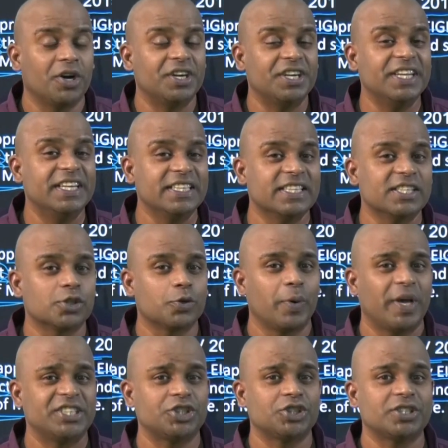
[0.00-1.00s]
reading this
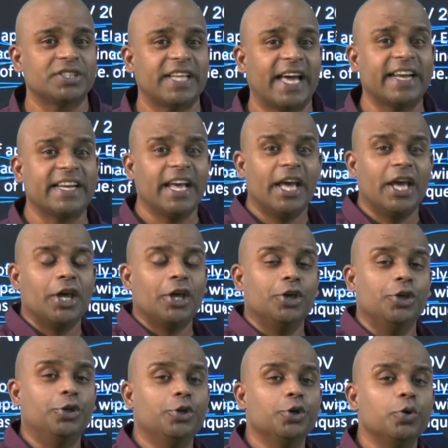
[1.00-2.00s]
question that
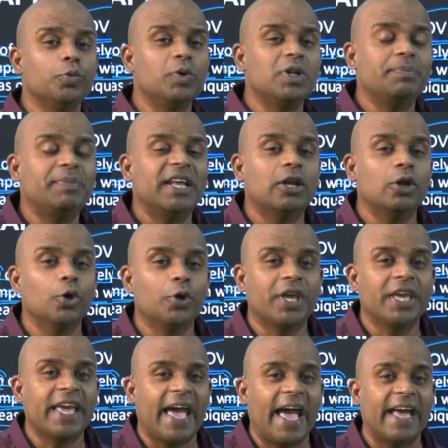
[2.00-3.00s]
you will be
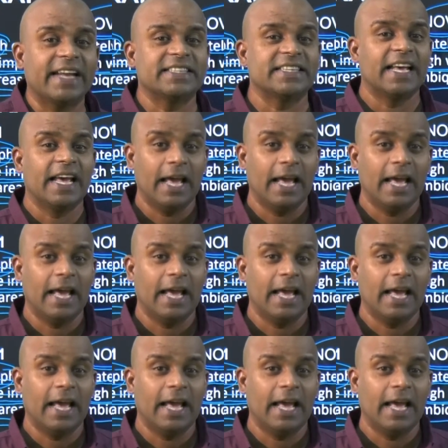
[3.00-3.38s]
looking at